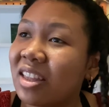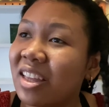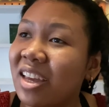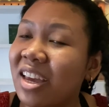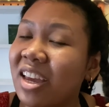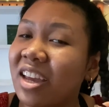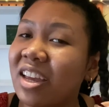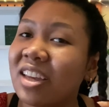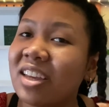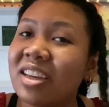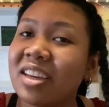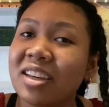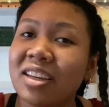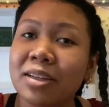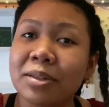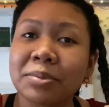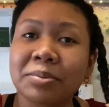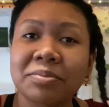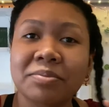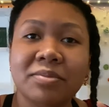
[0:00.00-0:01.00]
like,
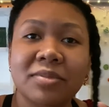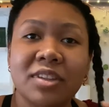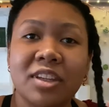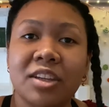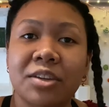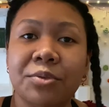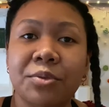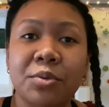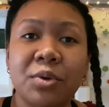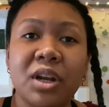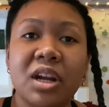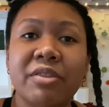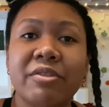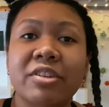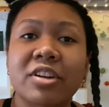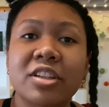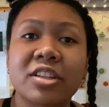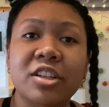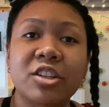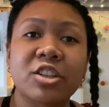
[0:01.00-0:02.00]
whatever
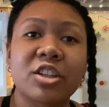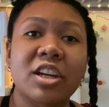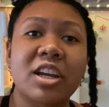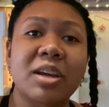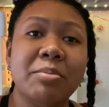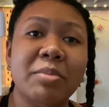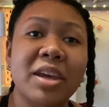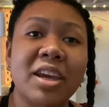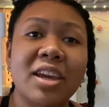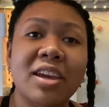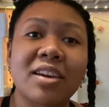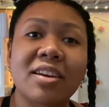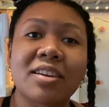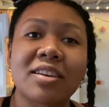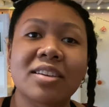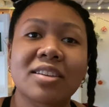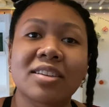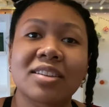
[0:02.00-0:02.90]
decision I make,